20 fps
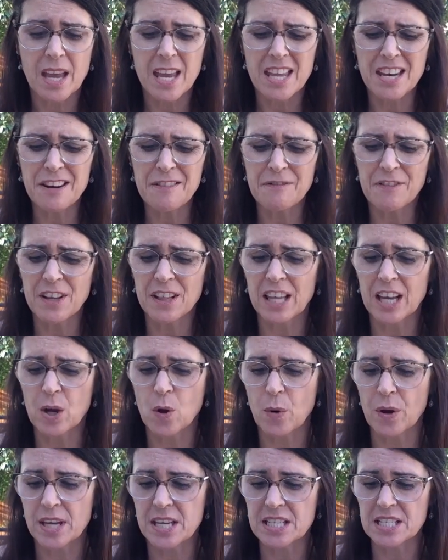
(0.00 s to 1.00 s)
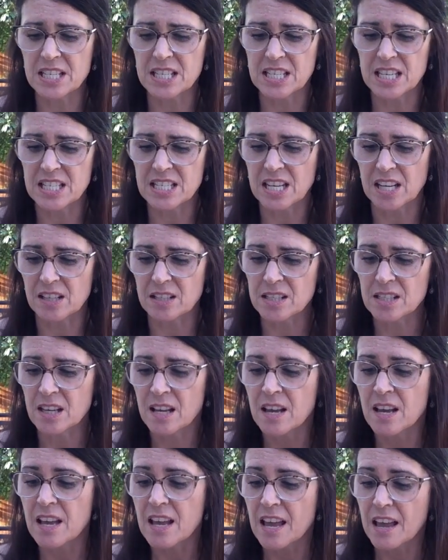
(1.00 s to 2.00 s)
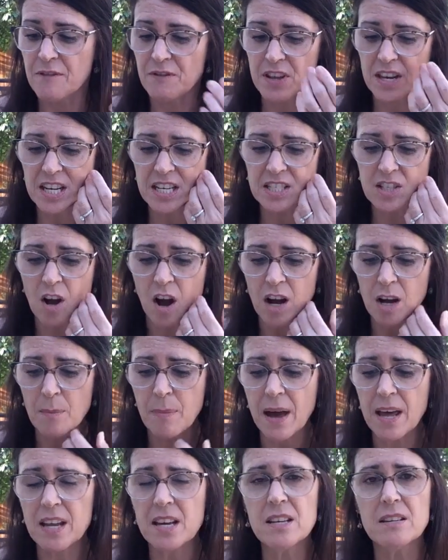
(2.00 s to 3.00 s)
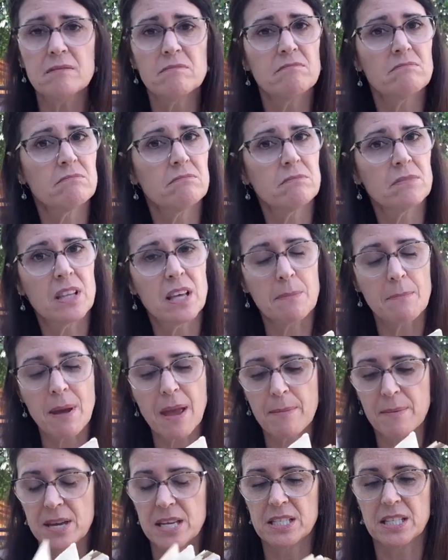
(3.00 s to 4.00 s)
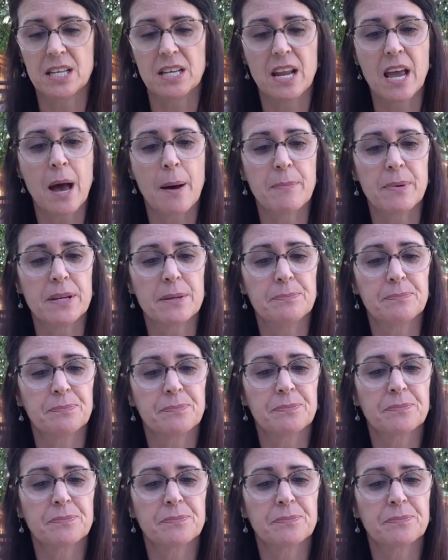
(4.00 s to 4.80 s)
He didn't feel like going into details. If he didn't talk about it, then maybe it didn't happen.